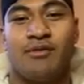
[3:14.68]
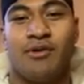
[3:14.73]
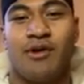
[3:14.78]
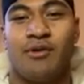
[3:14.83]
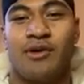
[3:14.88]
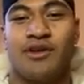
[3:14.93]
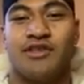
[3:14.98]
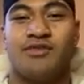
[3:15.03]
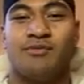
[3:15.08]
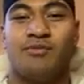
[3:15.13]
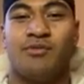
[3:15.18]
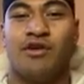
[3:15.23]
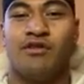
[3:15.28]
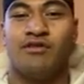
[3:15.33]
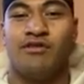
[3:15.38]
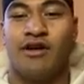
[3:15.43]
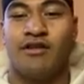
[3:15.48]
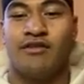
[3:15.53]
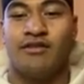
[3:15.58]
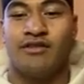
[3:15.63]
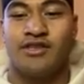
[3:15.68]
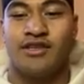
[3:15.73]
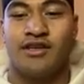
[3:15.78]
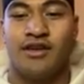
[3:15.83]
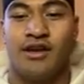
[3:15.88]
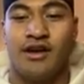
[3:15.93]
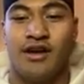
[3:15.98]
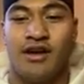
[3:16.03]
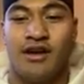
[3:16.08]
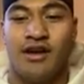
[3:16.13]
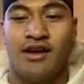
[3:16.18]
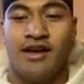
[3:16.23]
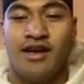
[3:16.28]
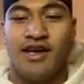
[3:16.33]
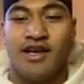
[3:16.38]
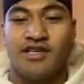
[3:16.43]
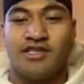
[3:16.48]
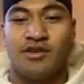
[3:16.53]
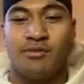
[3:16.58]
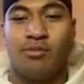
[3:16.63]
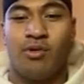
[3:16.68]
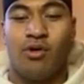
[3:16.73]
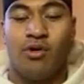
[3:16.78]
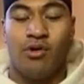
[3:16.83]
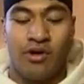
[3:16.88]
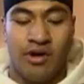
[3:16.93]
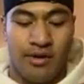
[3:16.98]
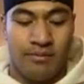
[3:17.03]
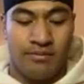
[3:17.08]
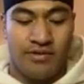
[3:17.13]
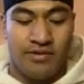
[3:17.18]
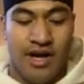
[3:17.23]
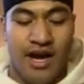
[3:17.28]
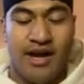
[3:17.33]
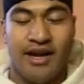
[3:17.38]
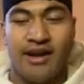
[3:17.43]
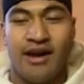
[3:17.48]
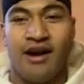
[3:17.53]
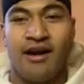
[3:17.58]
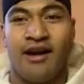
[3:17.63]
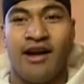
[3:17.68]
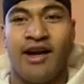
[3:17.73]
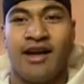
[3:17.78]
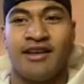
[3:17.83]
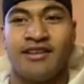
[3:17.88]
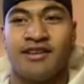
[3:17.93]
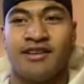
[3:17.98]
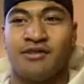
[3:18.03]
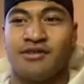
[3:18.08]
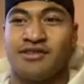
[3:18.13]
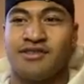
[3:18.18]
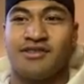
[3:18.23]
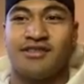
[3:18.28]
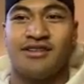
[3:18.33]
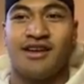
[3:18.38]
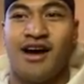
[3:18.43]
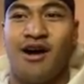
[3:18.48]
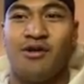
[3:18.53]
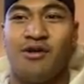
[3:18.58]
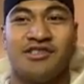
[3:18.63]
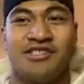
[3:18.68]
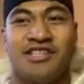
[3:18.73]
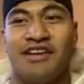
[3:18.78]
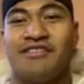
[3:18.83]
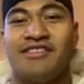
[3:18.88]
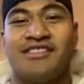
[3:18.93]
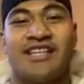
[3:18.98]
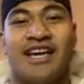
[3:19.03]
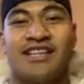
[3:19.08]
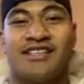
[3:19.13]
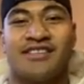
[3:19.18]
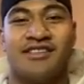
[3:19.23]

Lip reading: we wanted to move over to support him. So at a young age, I was devastated.